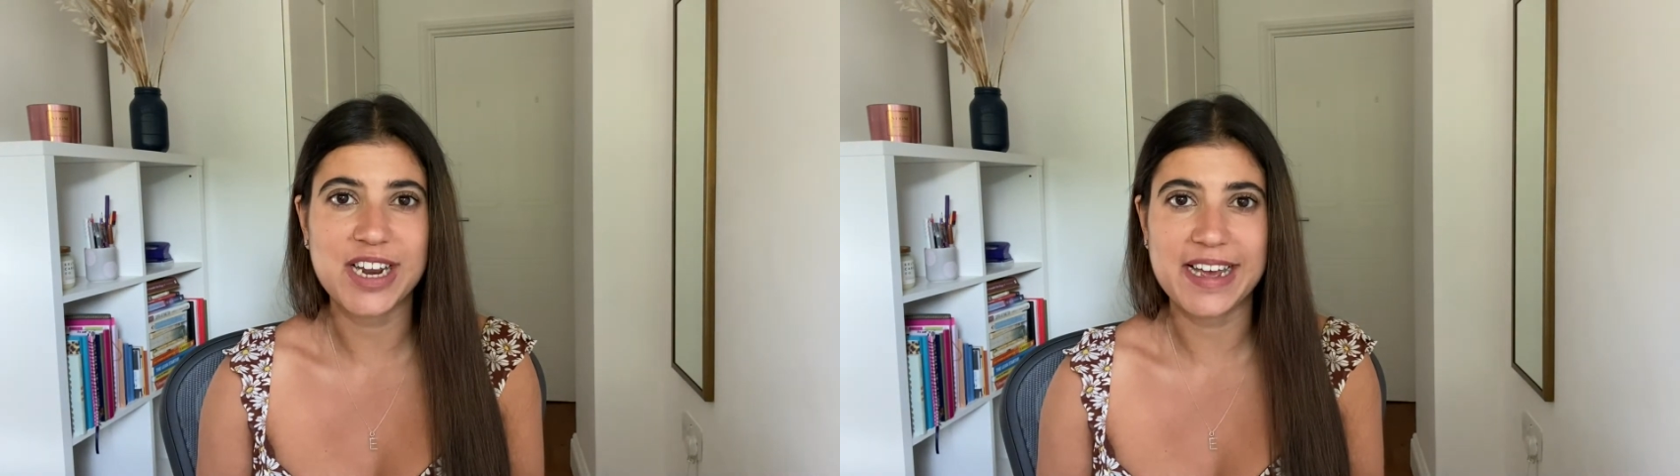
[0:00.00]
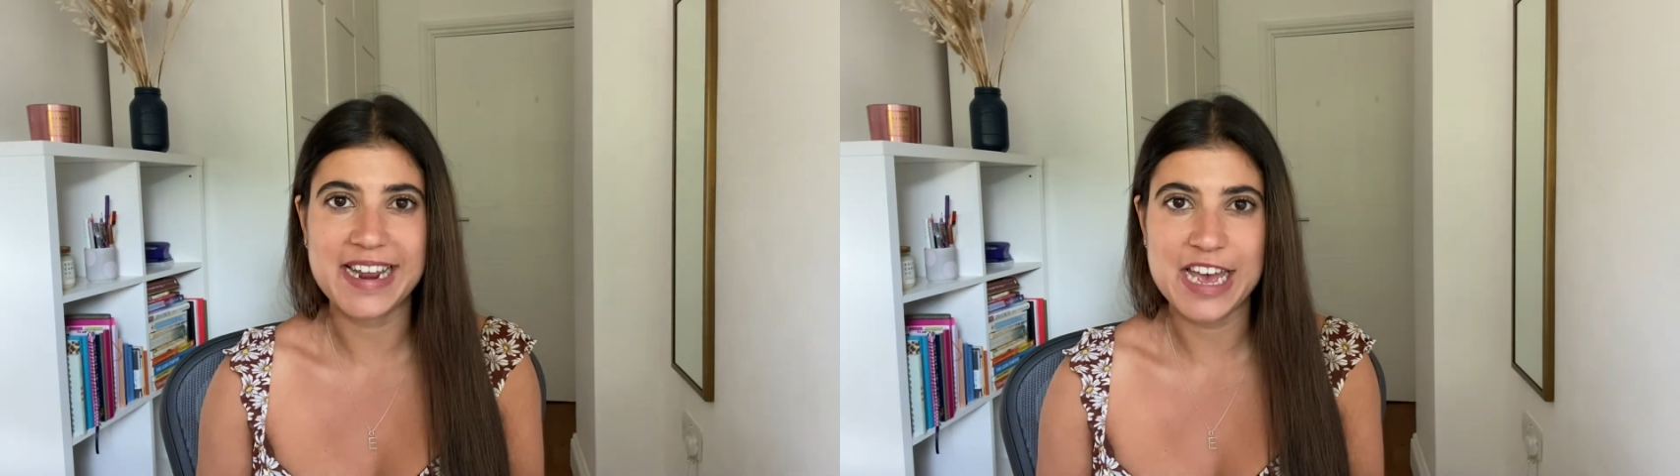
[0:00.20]

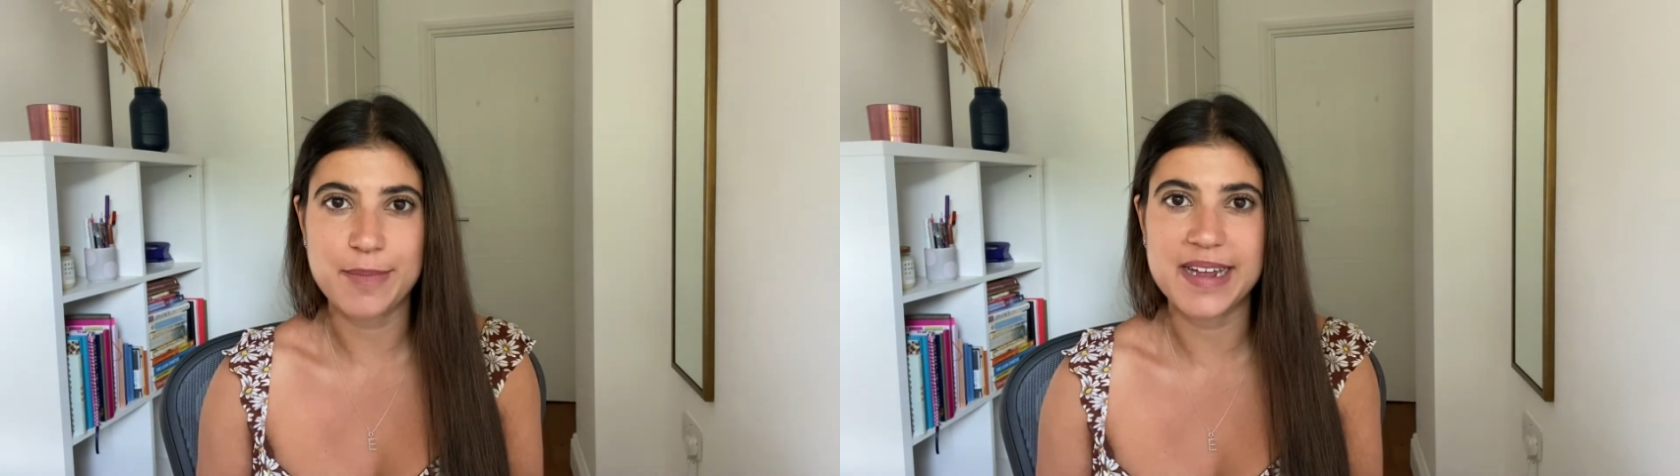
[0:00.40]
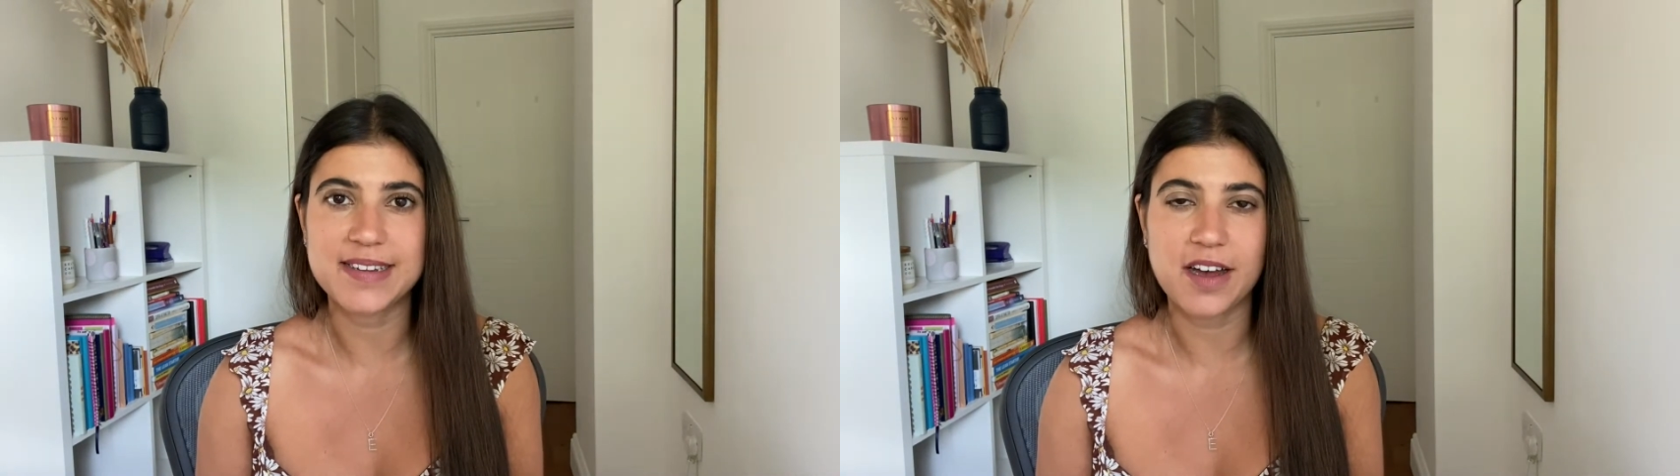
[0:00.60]

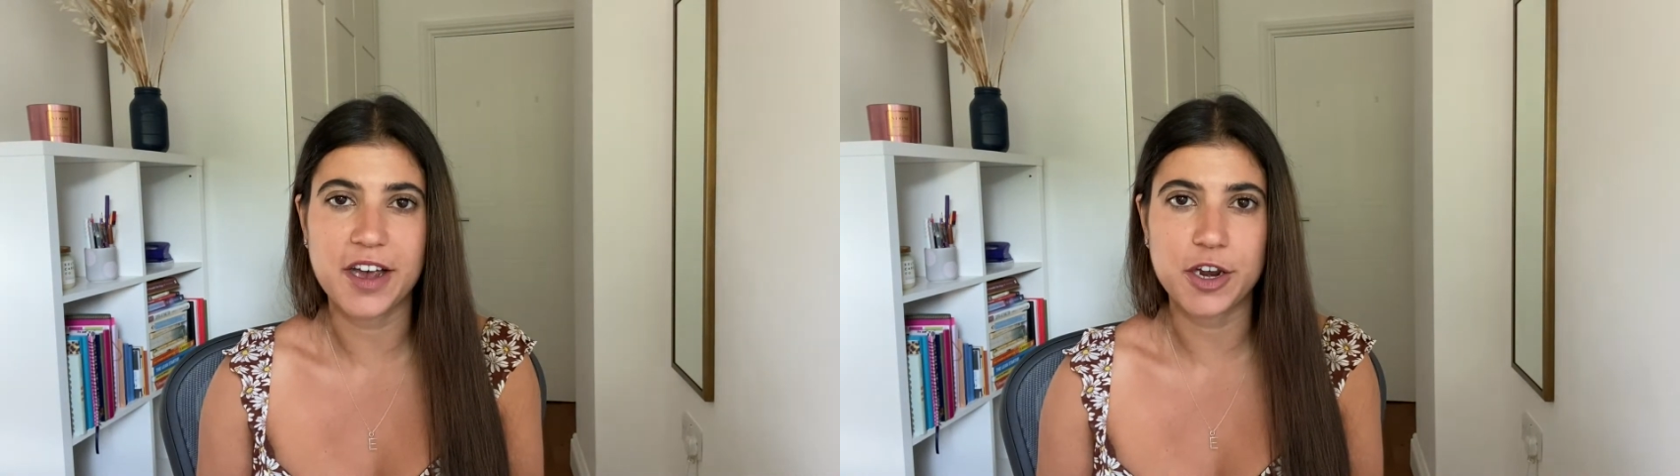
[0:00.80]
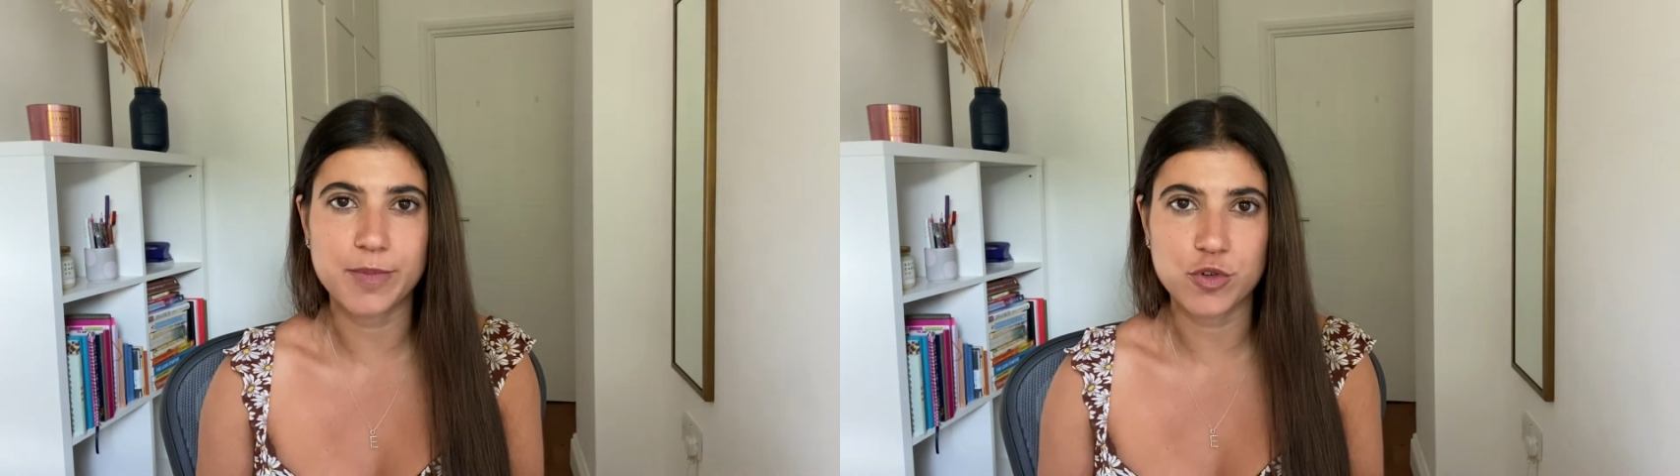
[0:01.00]
inhibit
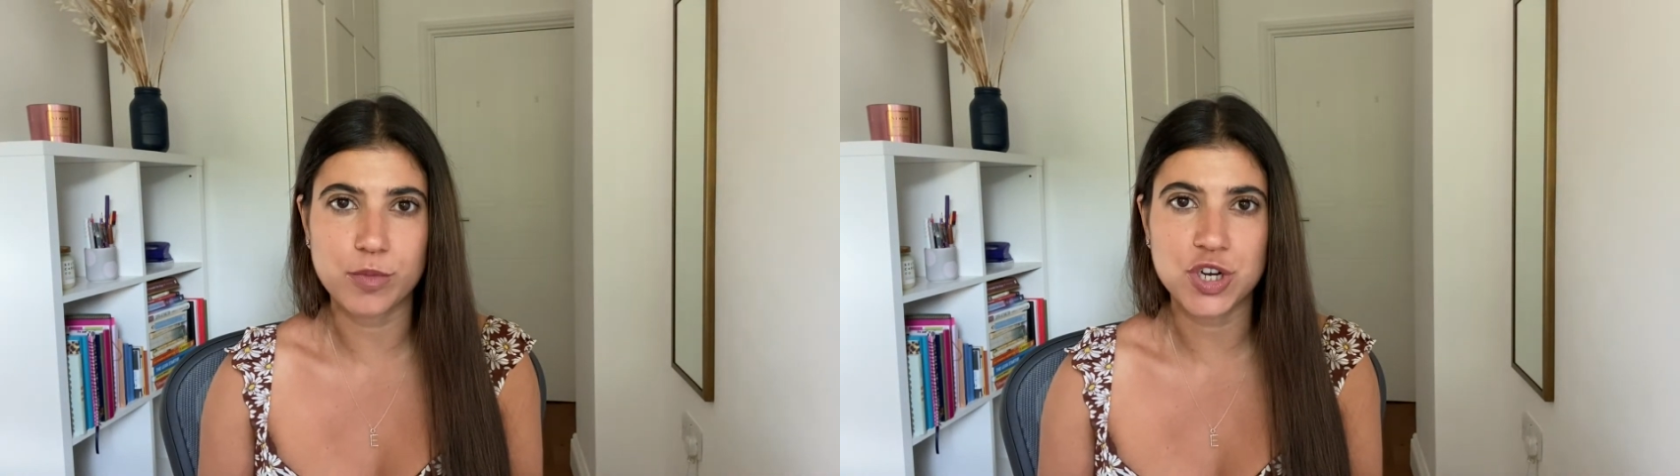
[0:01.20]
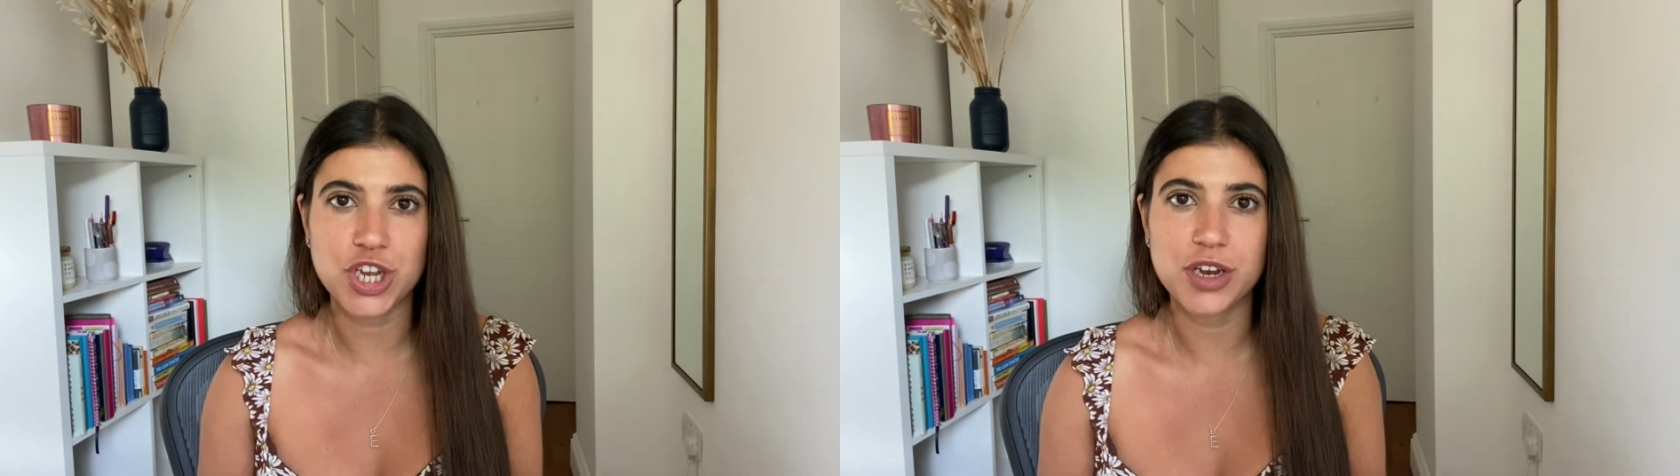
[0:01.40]
iron
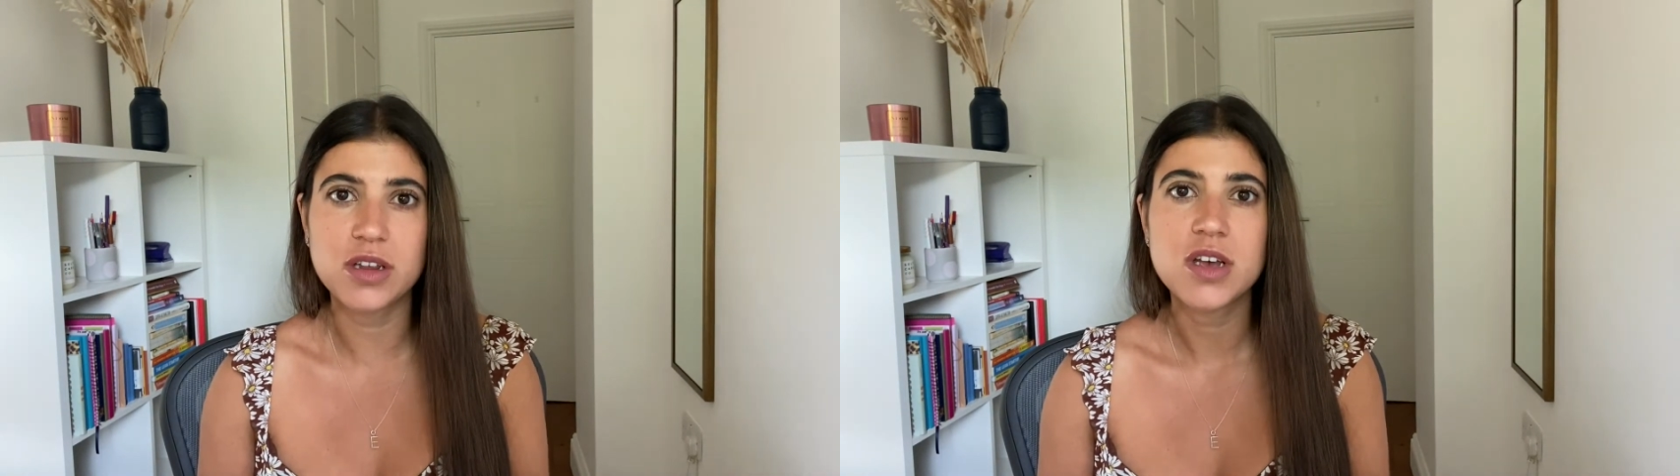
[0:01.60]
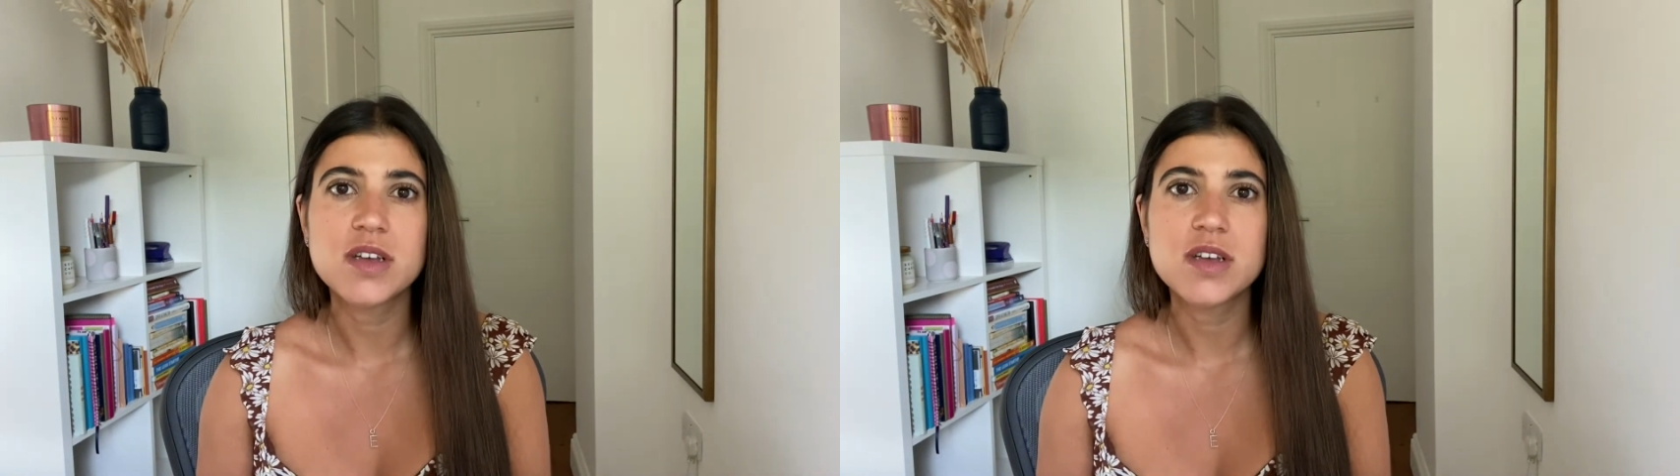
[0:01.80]
absorption,